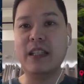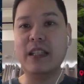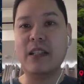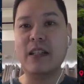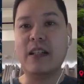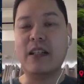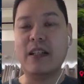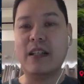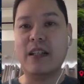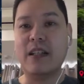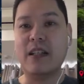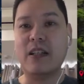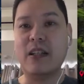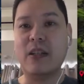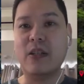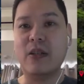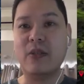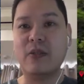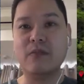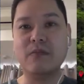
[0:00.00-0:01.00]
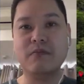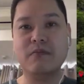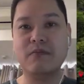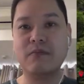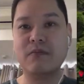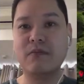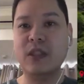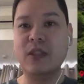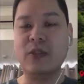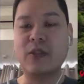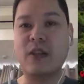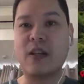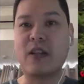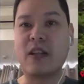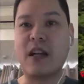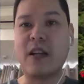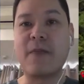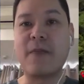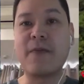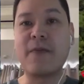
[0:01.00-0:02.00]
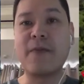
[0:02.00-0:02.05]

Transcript: our